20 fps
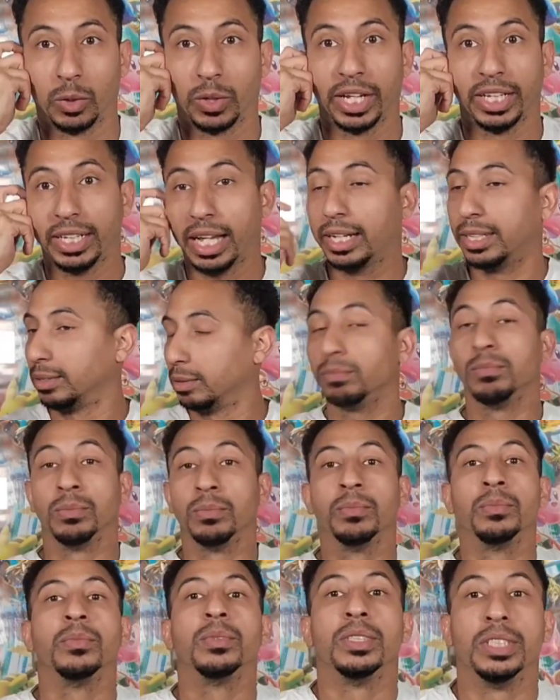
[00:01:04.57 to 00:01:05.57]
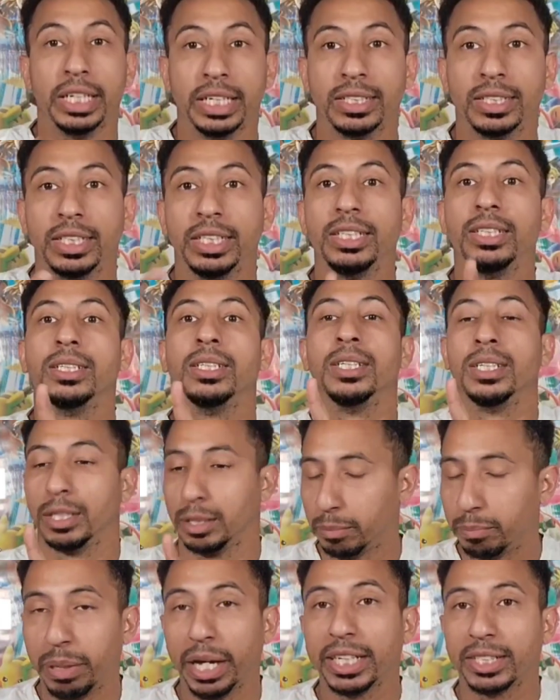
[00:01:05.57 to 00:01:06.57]
Okay, that Disney,
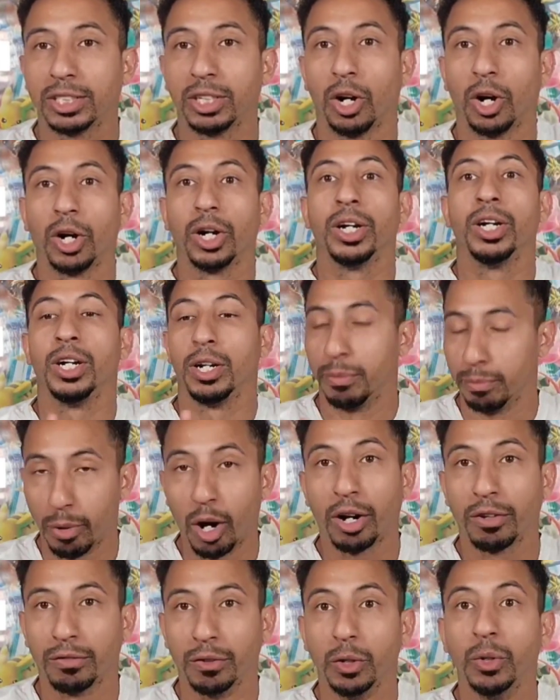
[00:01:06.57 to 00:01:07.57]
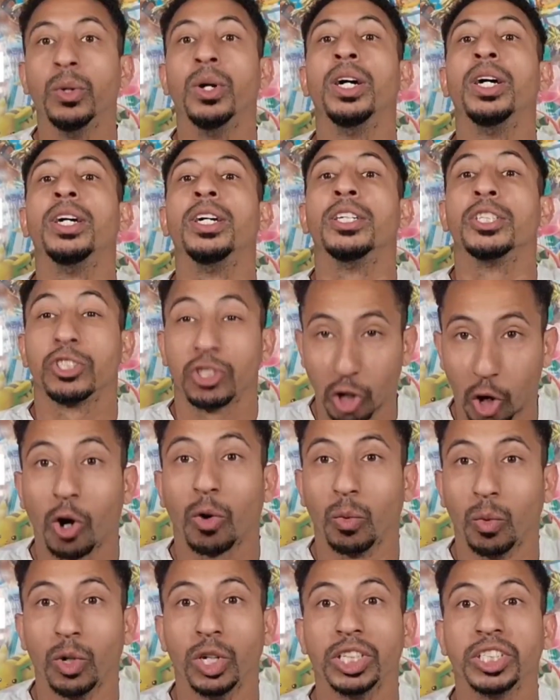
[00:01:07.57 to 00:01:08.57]
Pixar, Marvel,
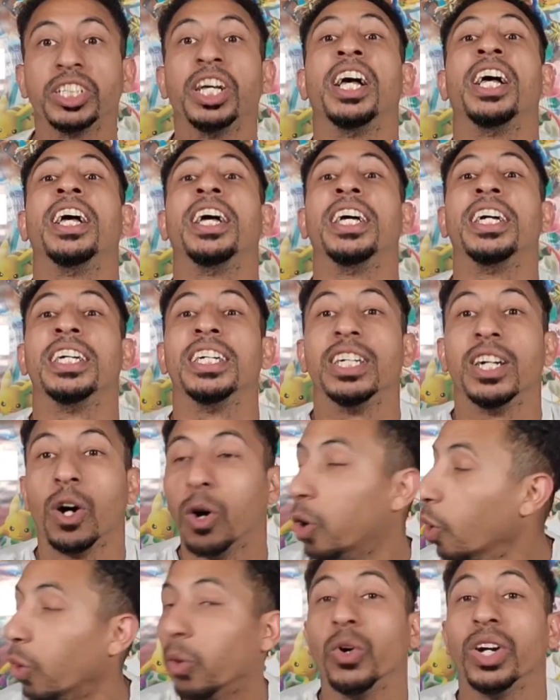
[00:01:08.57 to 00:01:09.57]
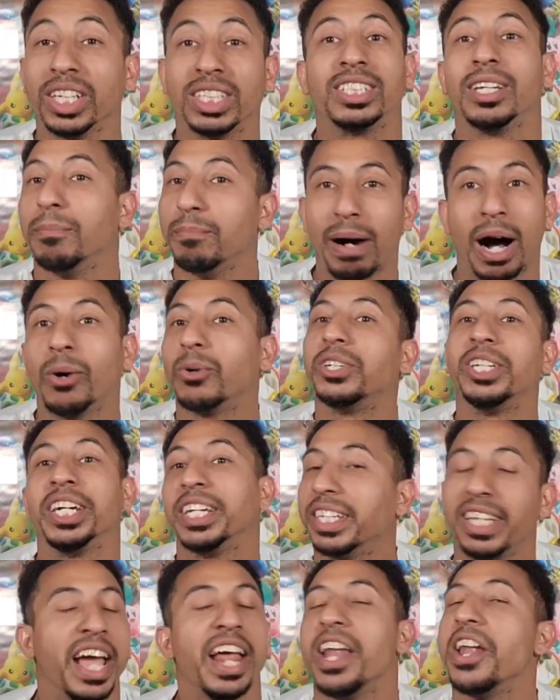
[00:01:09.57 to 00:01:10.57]
Star Wars. Oh, it's about to
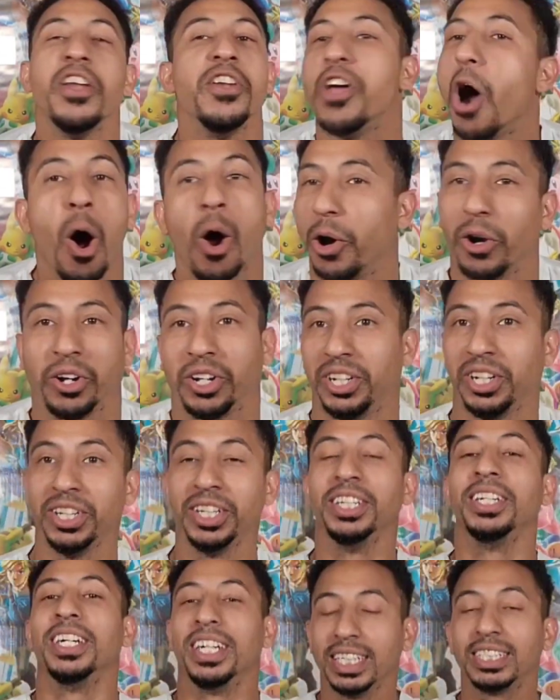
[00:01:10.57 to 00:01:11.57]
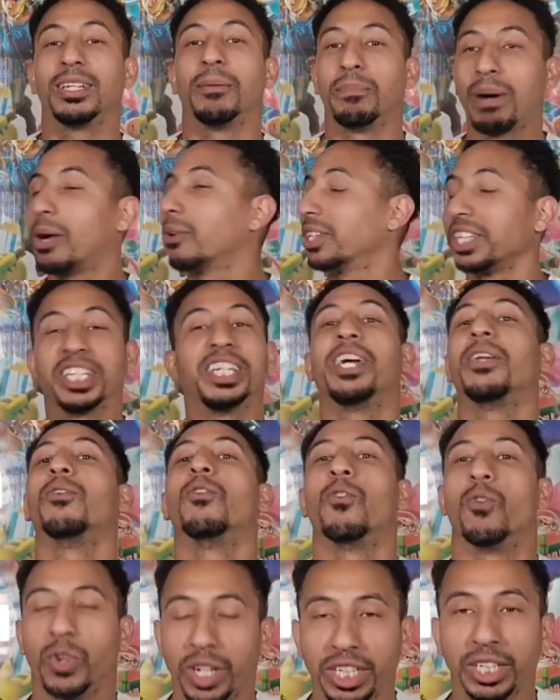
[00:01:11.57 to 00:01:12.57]
get dark. It's about to get
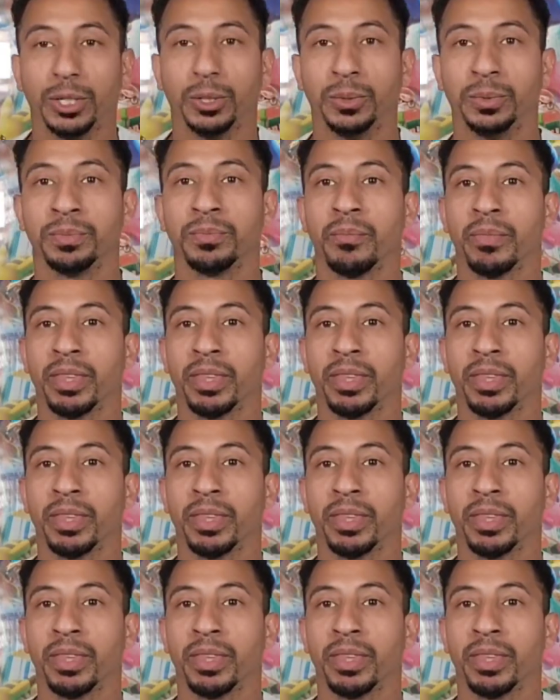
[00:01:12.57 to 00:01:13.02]
real.